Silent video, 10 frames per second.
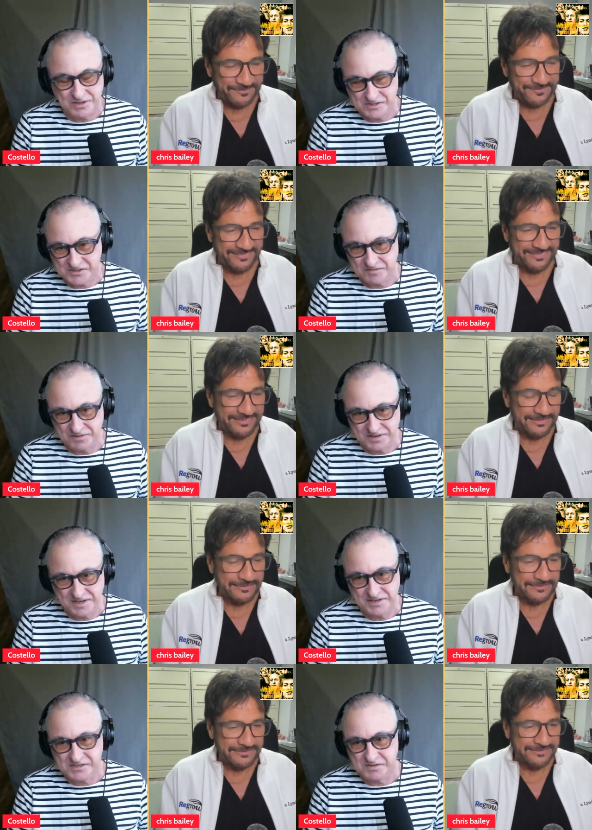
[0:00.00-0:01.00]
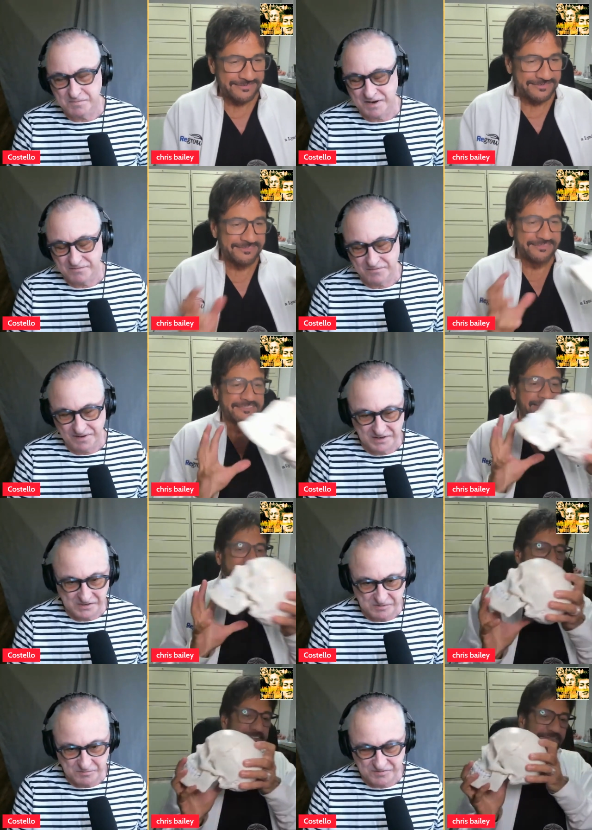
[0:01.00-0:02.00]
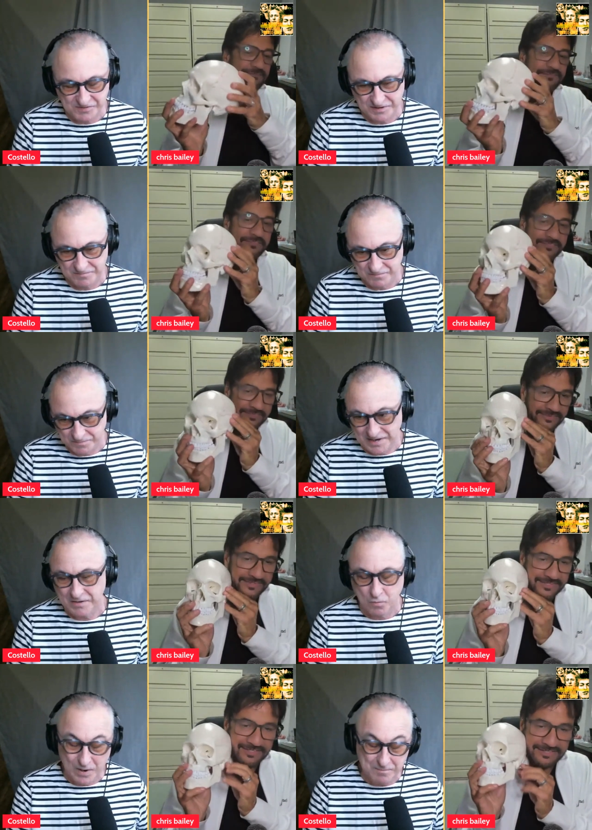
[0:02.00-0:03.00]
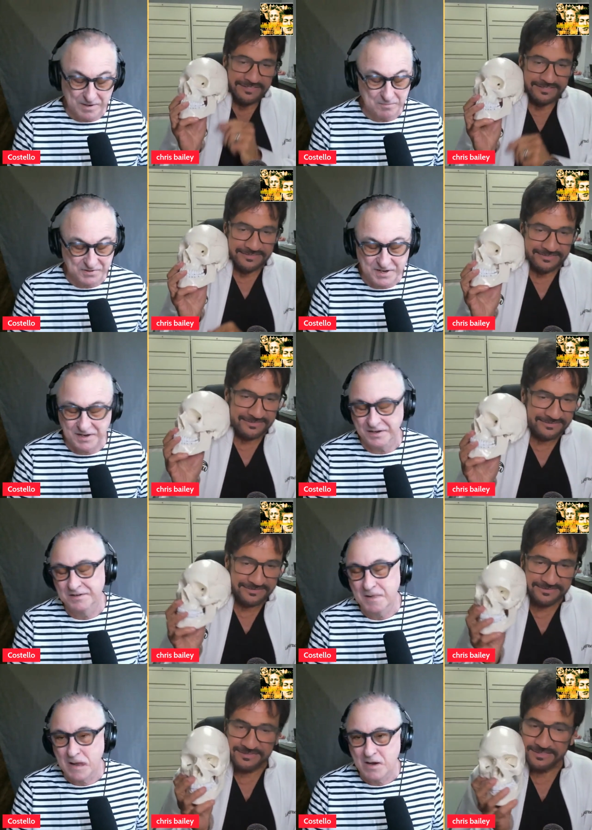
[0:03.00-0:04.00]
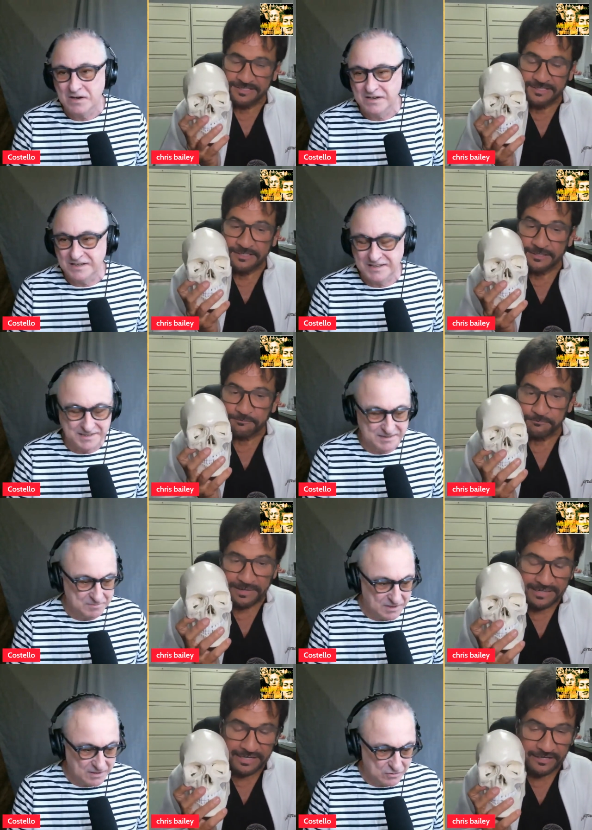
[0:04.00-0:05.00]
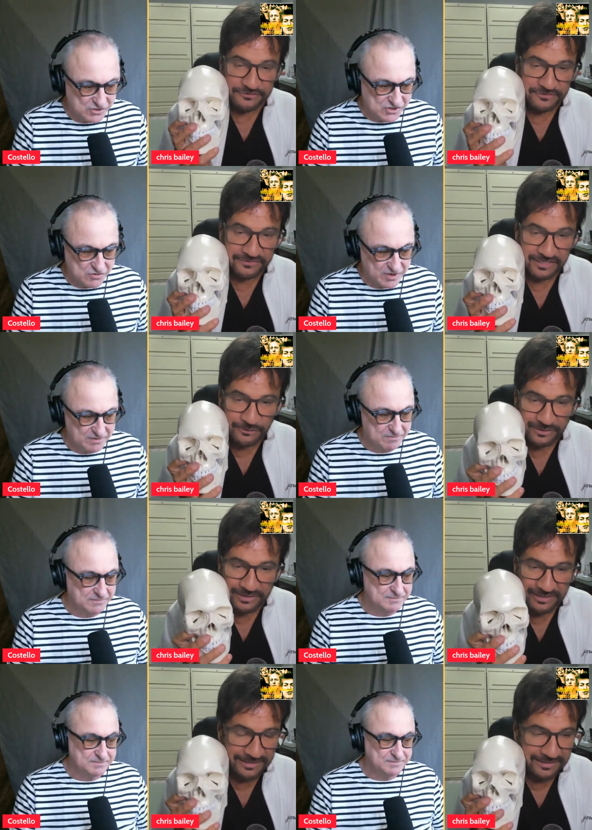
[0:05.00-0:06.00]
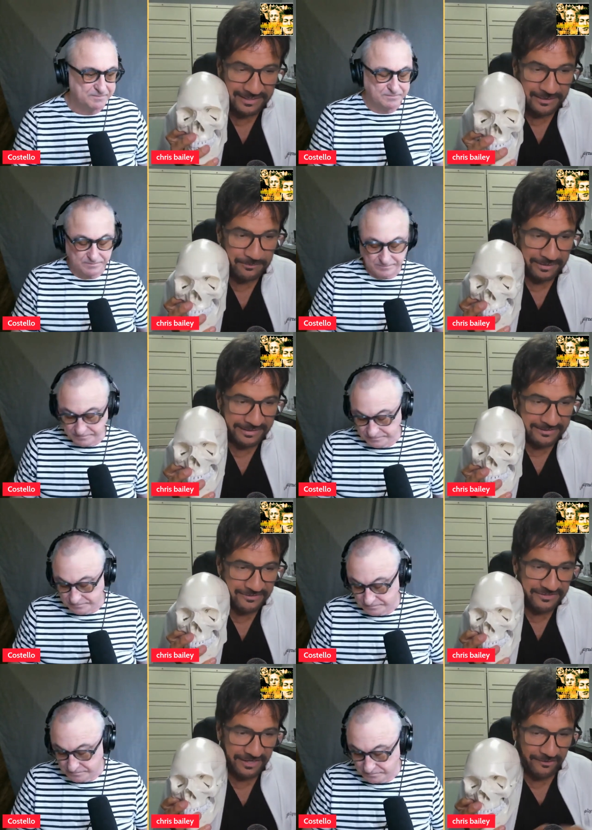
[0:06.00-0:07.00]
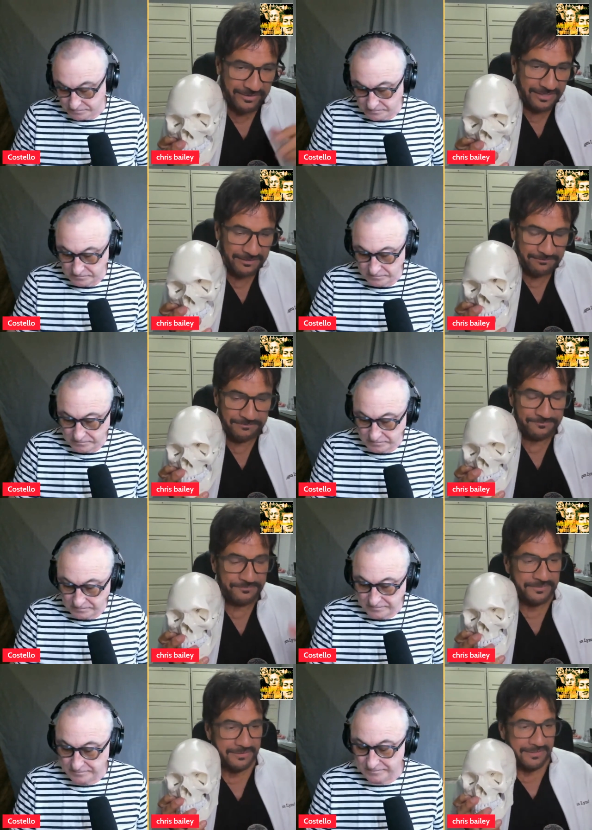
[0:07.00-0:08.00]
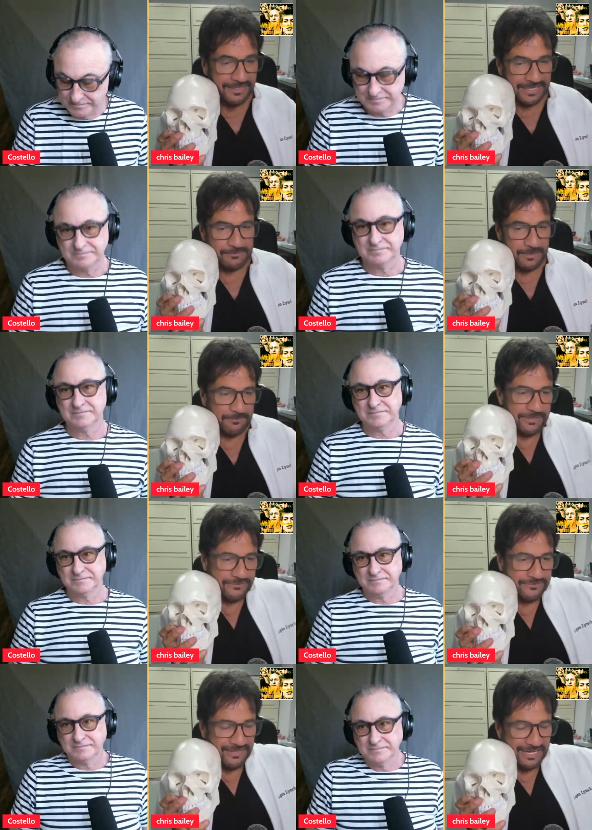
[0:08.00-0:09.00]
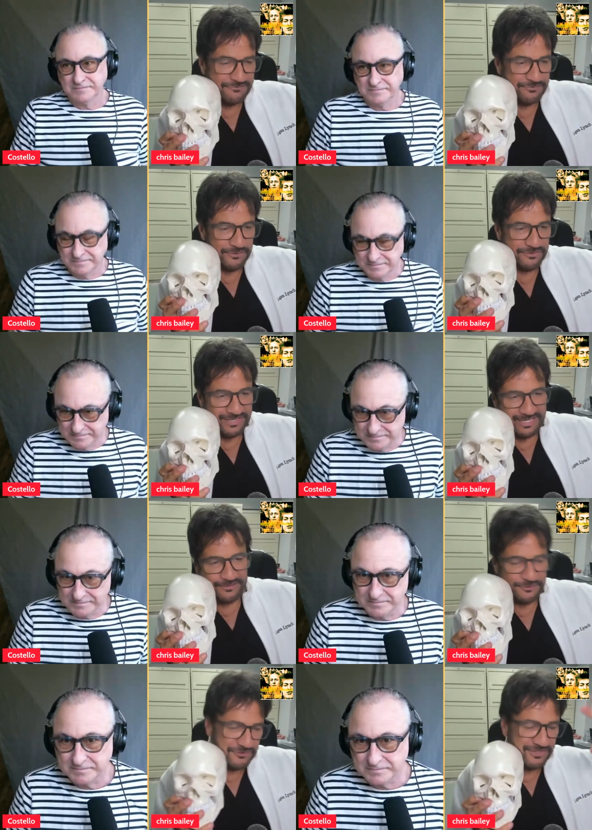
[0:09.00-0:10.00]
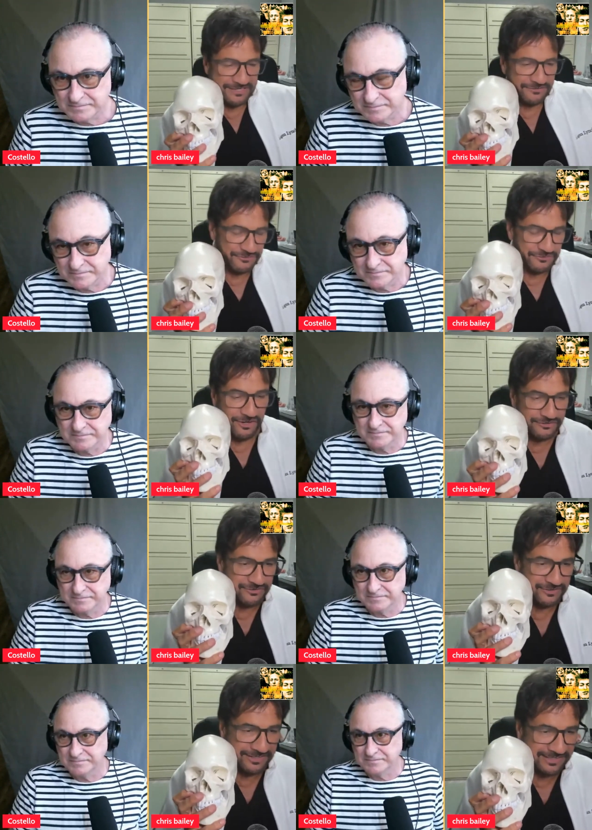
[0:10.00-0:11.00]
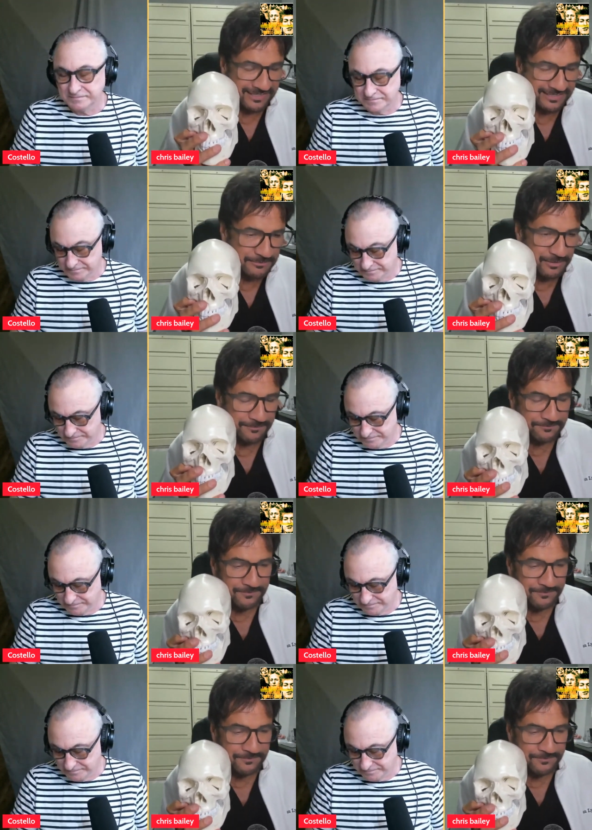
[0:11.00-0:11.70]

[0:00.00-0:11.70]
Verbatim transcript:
Speaker 1: that stuff for the kids back in Vegas. It was fun back when people did. And um, my house whole great.
Speaker 2: I, I, got my headless Harry up. I got my big nine foot clown. He shakes and talks to you. I got him up.